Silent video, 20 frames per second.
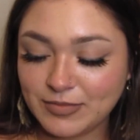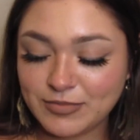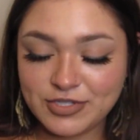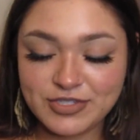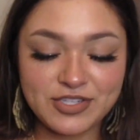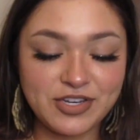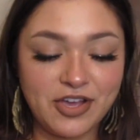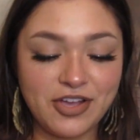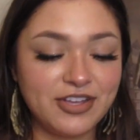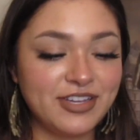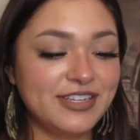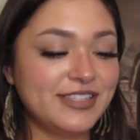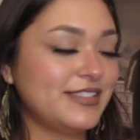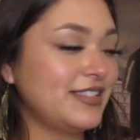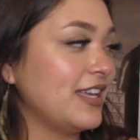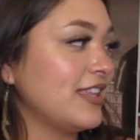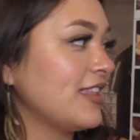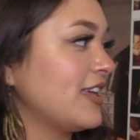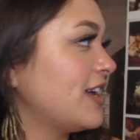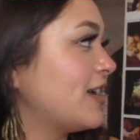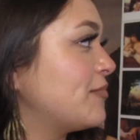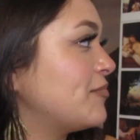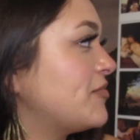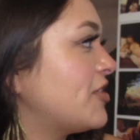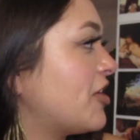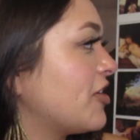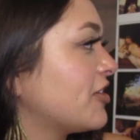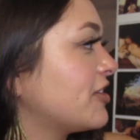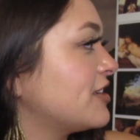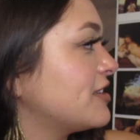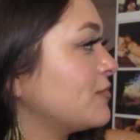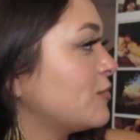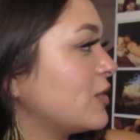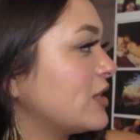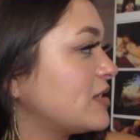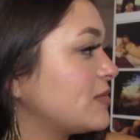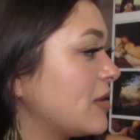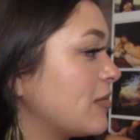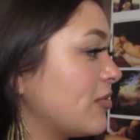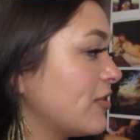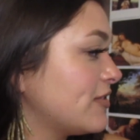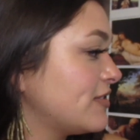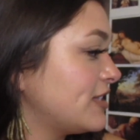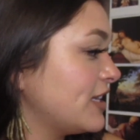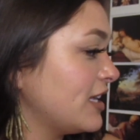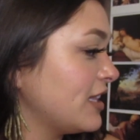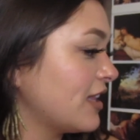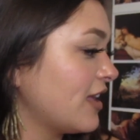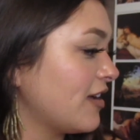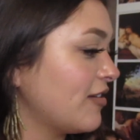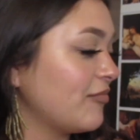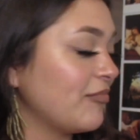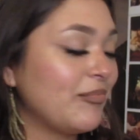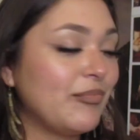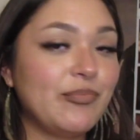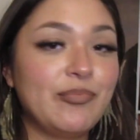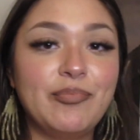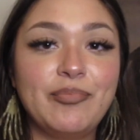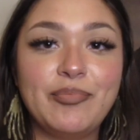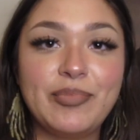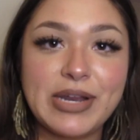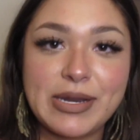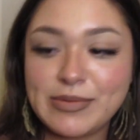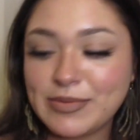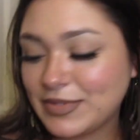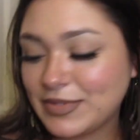I'm just not gonna say that. I'm not gonna waste my breath saying that, but I'm